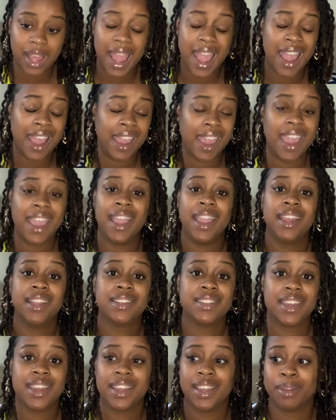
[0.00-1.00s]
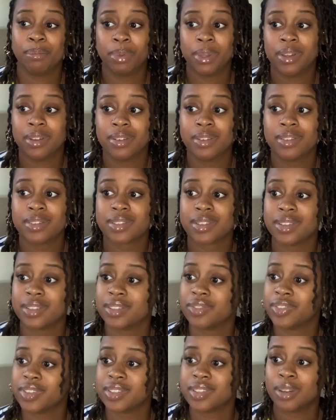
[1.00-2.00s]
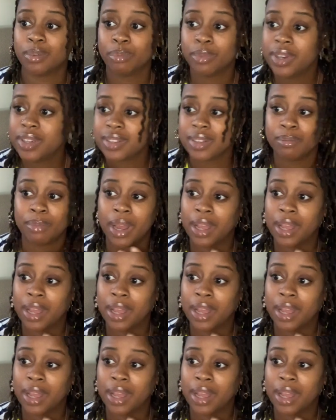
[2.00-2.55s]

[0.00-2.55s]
I hate taking pills because for some reason my